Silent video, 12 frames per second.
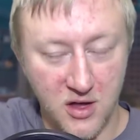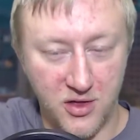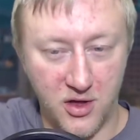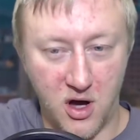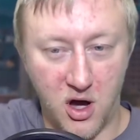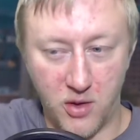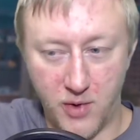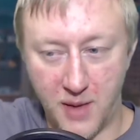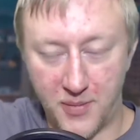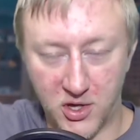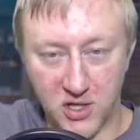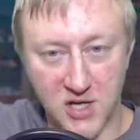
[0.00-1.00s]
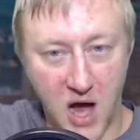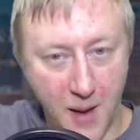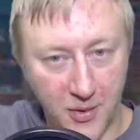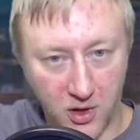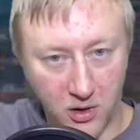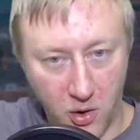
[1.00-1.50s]
all the way up at the top
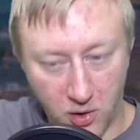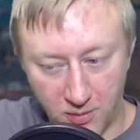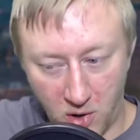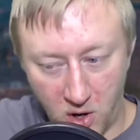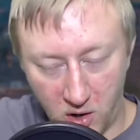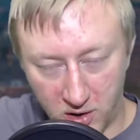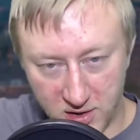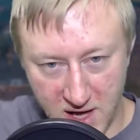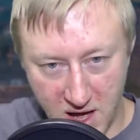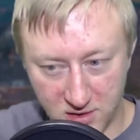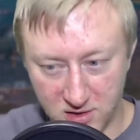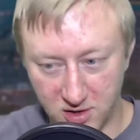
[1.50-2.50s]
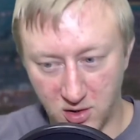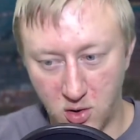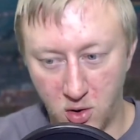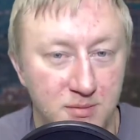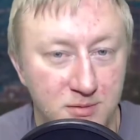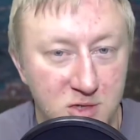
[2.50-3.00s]
of the lower bowl and down to the
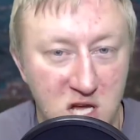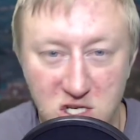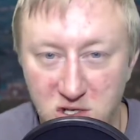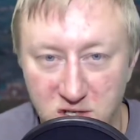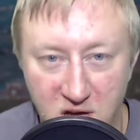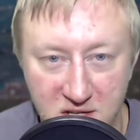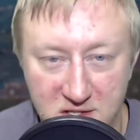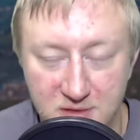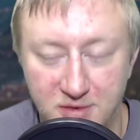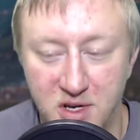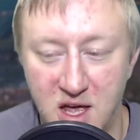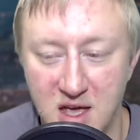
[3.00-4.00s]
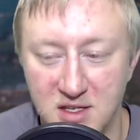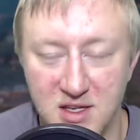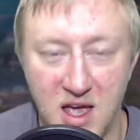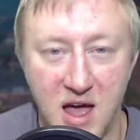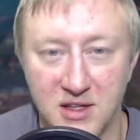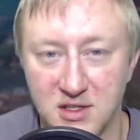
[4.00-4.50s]
court. T-shirt tosses for days.
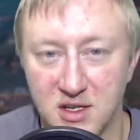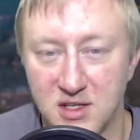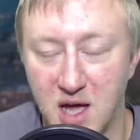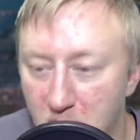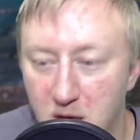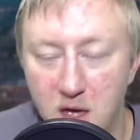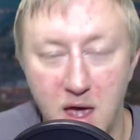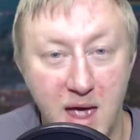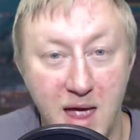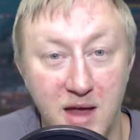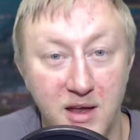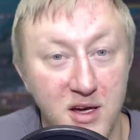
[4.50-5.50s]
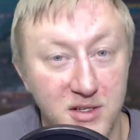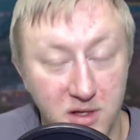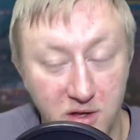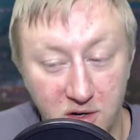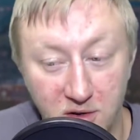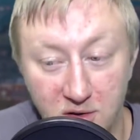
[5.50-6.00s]
Yeah, it's a good time. And here's a
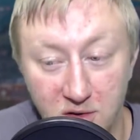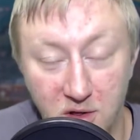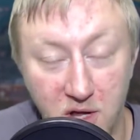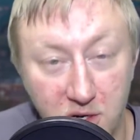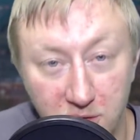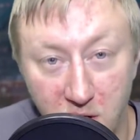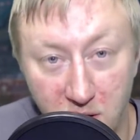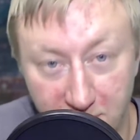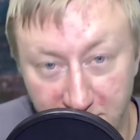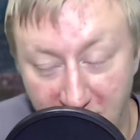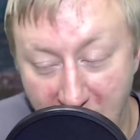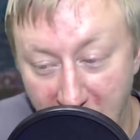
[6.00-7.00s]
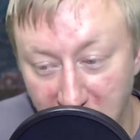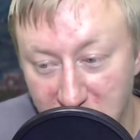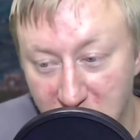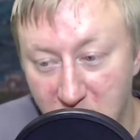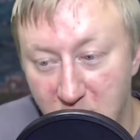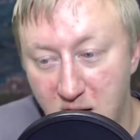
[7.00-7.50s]
little known fact.
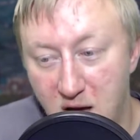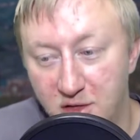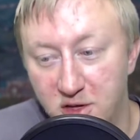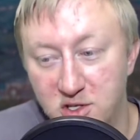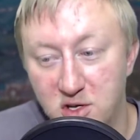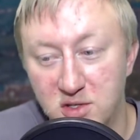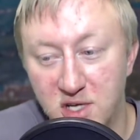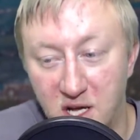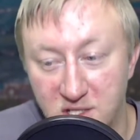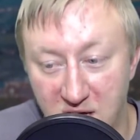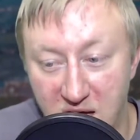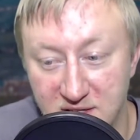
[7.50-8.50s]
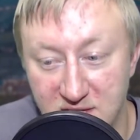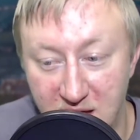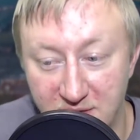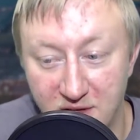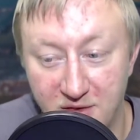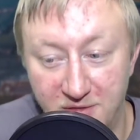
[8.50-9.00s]
The Utah Jazz have
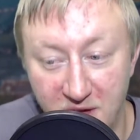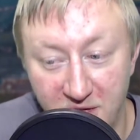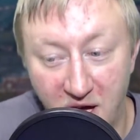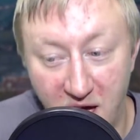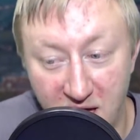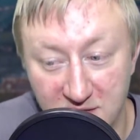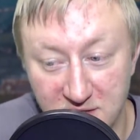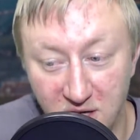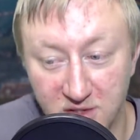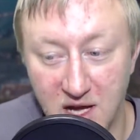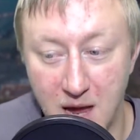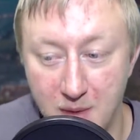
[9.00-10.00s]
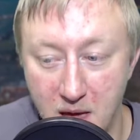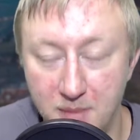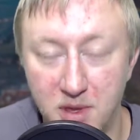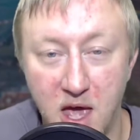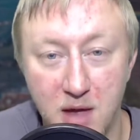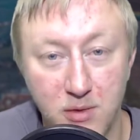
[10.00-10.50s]
the 5th highest all-time
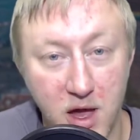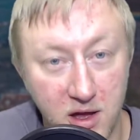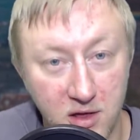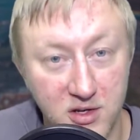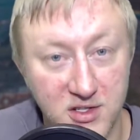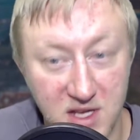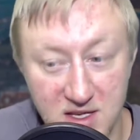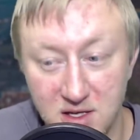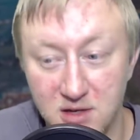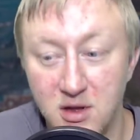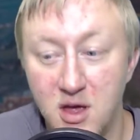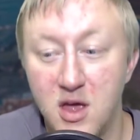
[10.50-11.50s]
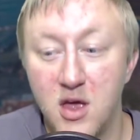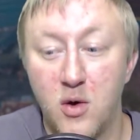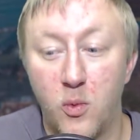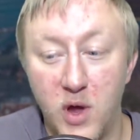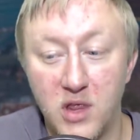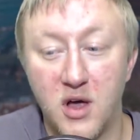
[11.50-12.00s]
NBA regular season
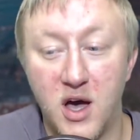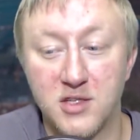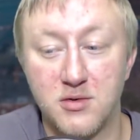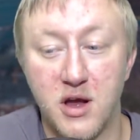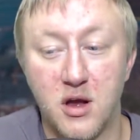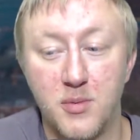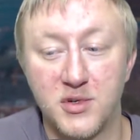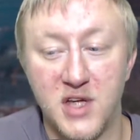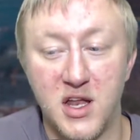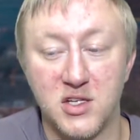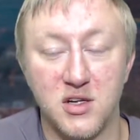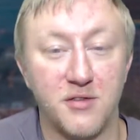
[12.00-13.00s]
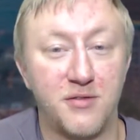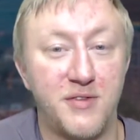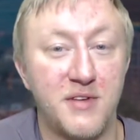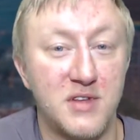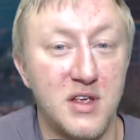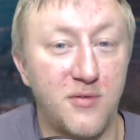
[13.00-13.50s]
win-loss record percentage of
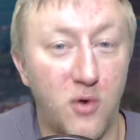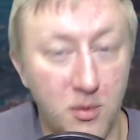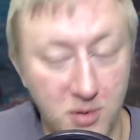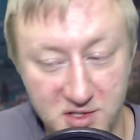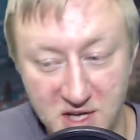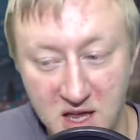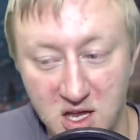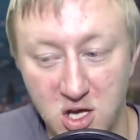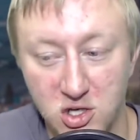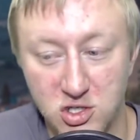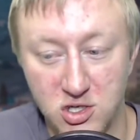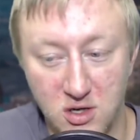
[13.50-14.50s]
54%-ish